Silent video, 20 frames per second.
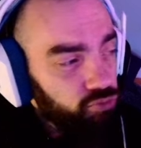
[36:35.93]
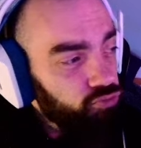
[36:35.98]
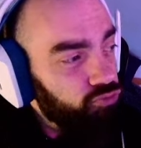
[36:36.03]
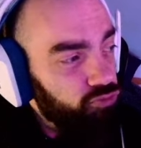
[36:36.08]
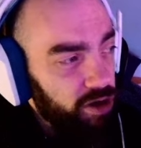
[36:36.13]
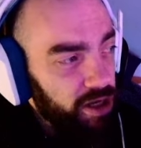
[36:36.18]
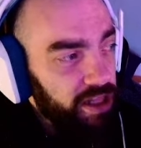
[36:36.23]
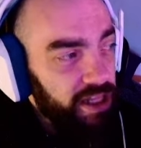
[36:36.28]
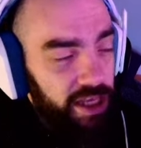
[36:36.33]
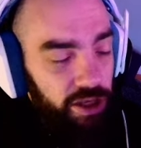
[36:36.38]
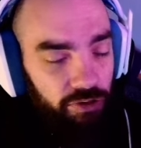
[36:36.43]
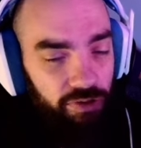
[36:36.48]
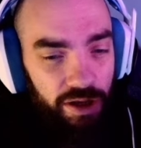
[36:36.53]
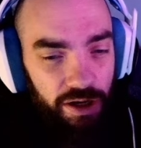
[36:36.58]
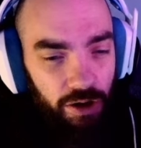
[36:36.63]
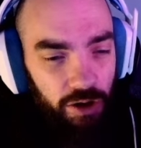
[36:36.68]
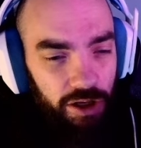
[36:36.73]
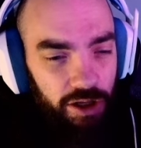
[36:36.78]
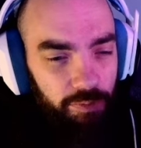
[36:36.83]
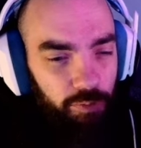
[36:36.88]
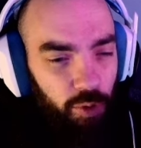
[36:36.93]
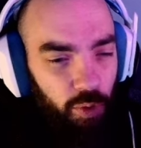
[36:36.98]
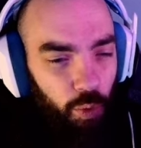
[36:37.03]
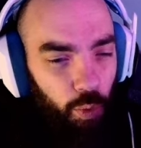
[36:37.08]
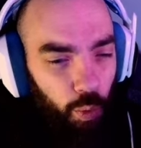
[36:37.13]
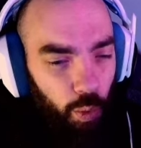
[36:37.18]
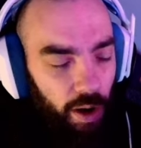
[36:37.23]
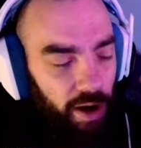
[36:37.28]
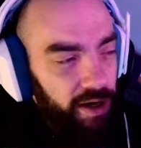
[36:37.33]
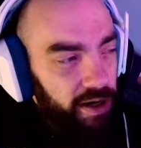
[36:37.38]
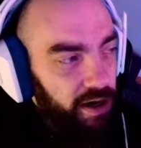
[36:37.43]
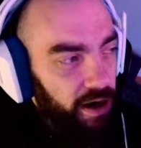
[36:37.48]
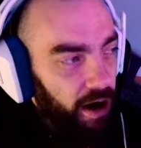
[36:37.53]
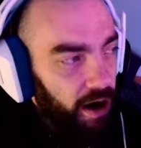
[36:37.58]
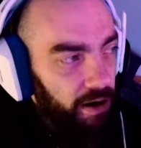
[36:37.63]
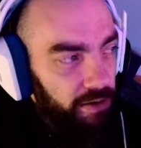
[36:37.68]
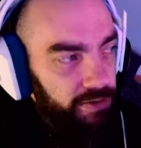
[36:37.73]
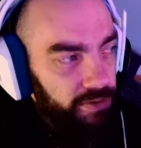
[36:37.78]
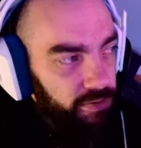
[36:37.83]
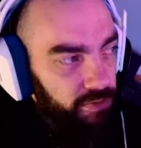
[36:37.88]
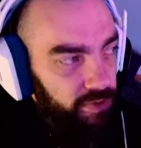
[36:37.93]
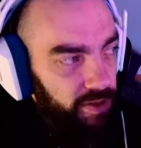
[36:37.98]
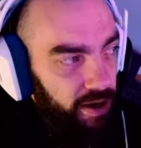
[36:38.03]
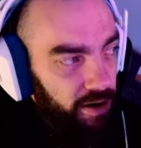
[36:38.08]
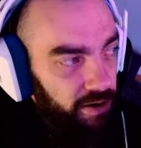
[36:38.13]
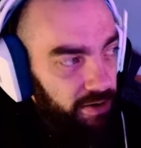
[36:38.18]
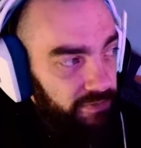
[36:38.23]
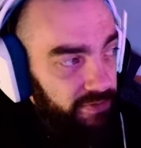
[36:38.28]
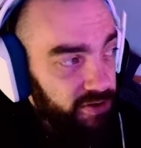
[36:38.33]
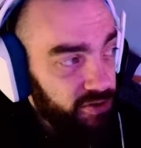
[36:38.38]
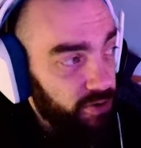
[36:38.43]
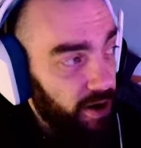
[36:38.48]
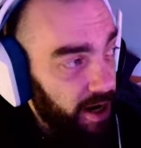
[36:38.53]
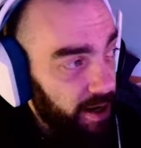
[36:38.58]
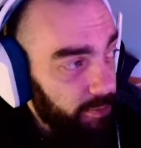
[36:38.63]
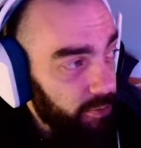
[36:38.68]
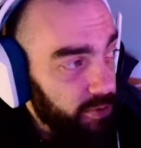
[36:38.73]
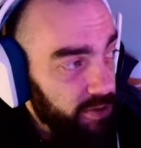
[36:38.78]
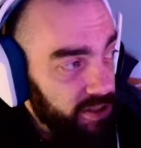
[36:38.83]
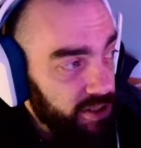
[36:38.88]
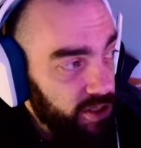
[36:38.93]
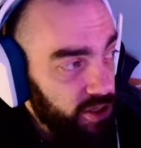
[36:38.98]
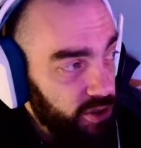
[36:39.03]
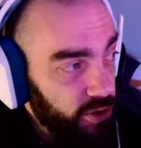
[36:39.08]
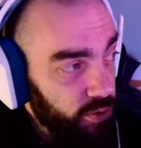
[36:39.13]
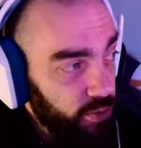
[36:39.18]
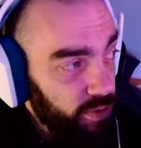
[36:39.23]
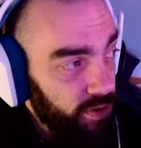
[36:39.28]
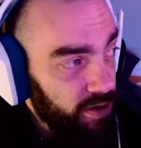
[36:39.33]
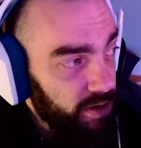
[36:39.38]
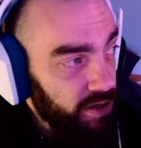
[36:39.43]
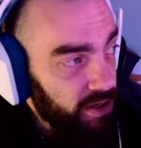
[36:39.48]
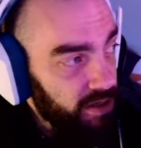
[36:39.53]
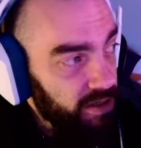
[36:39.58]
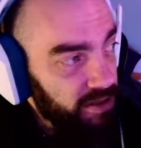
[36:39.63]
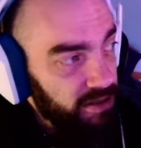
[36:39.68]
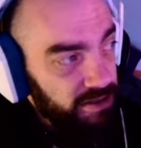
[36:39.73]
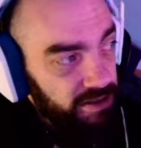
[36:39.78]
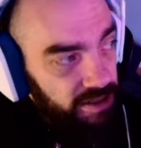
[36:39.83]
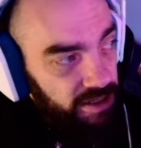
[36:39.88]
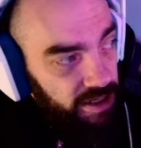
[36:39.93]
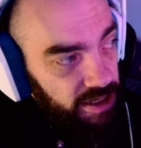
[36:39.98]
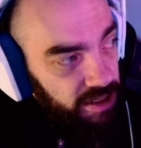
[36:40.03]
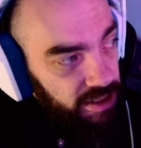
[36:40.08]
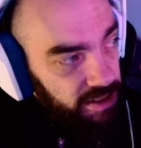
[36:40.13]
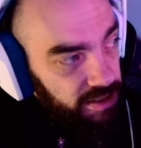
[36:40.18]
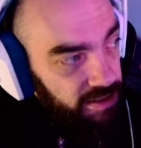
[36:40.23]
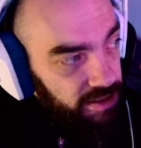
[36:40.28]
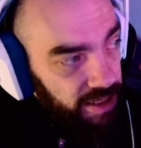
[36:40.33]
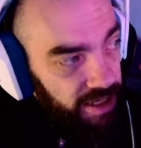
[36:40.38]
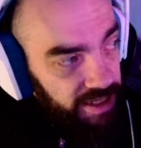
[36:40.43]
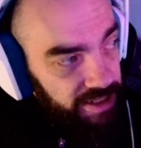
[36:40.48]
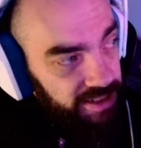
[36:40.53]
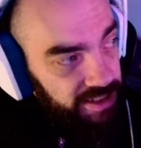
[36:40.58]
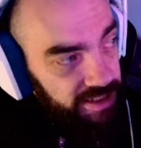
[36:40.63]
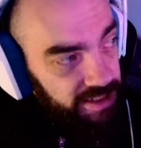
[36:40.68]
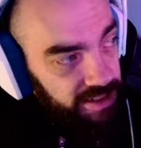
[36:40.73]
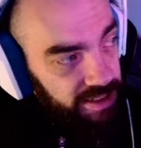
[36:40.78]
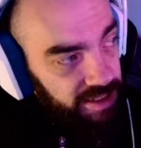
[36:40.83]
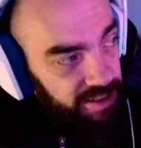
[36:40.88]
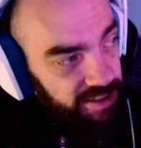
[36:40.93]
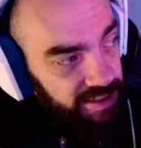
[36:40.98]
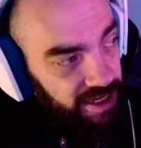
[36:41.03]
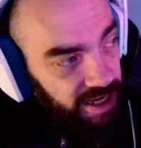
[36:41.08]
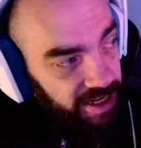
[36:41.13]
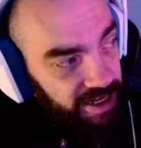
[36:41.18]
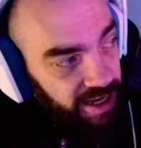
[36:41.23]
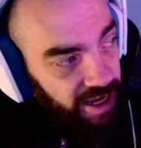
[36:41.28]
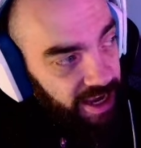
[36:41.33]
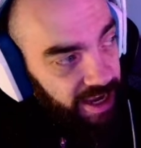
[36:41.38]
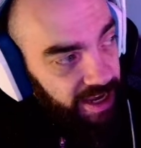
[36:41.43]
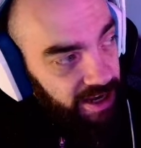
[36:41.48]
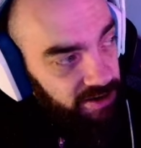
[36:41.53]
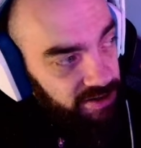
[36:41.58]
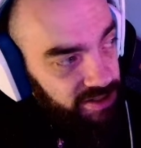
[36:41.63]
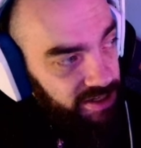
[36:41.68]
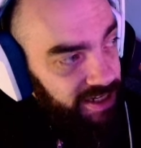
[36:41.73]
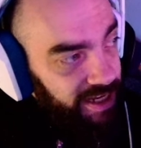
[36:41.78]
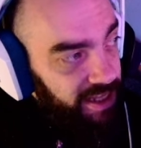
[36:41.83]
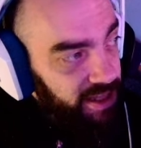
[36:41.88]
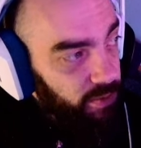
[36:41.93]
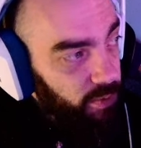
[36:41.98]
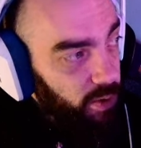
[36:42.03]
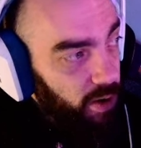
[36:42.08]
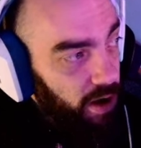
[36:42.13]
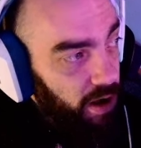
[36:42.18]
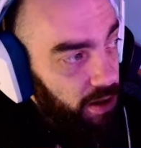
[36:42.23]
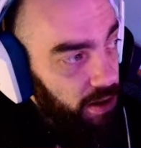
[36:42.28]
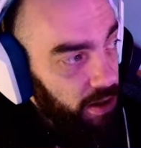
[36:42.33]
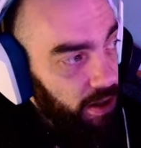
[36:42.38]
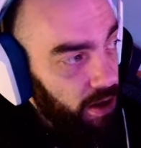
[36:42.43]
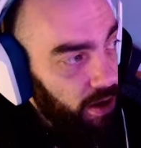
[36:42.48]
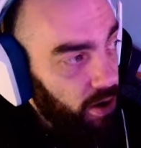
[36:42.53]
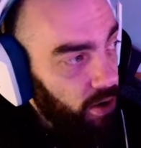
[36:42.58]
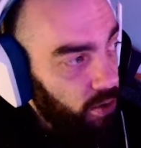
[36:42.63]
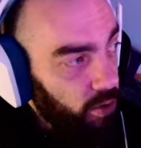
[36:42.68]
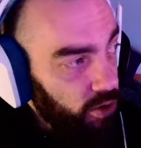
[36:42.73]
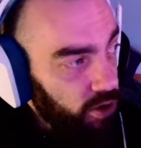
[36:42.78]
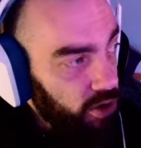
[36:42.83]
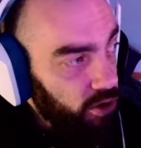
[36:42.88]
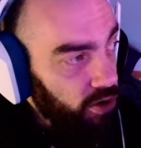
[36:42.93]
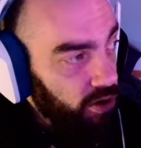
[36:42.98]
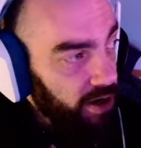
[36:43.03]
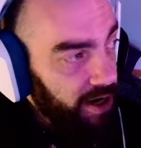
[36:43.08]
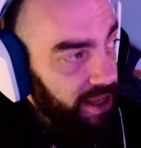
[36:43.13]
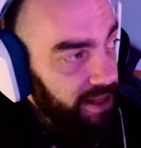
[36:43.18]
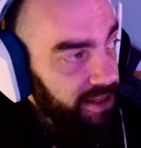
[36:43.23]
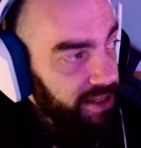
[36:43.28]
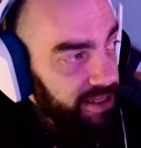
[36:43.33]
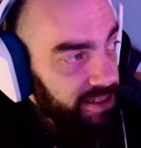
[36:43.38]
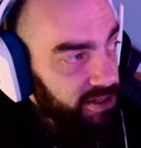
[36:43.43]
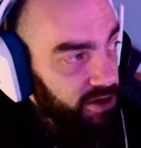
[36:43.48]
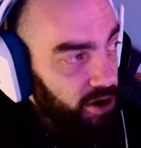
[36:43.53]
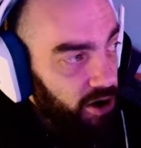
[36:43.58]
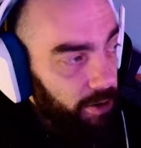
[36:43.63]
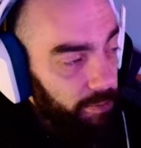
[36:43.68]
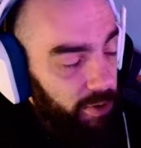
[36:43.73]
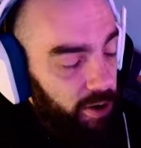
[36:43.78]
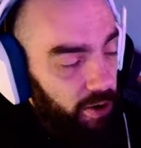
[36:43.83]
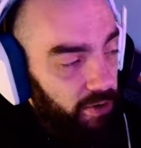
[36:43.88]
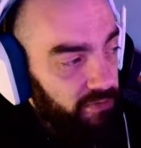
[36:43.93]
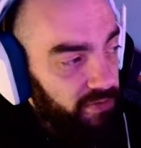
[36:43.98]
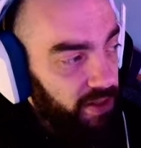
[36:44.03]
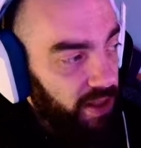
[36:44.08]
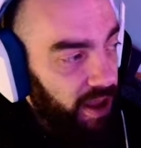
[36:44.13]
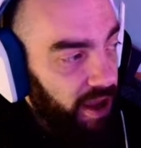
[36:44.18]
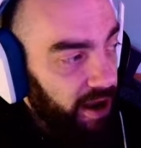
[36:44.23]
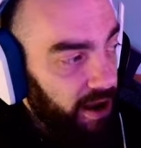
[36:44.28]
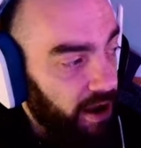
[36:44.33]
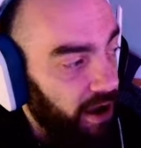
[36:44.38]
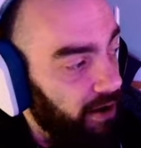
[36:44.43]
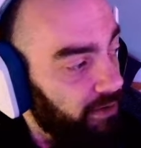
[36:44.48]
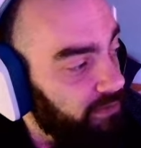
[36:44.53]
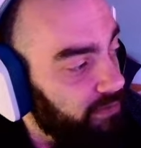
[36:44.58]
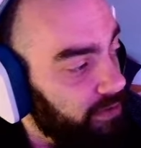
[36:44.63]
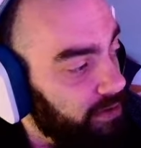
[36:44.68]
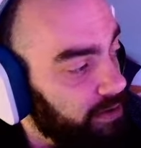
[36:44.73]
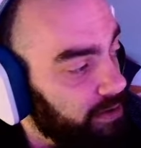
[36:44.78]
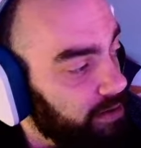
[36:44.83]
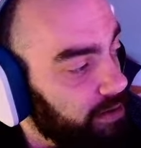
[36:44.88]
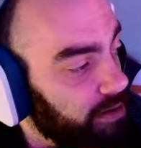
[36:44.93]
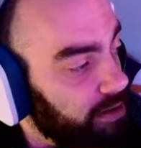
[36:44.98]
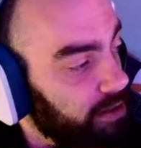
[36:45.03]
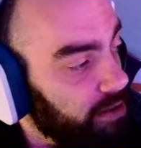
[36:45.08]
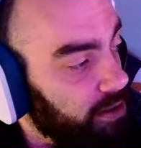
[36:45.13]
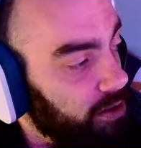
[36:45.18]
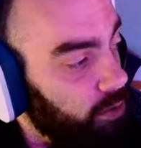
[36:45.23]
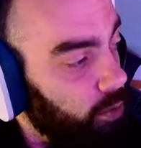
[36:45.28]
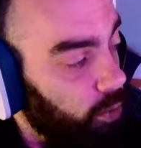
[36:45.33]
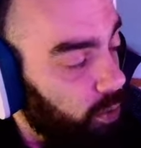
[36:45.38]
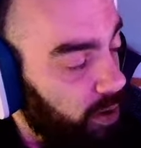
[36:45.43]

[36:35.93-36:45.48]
really you can only put one car through there. If you try to put two, the, the inside guy here is going to hit the wall, or you're going to hit this curb and go flying off. Well,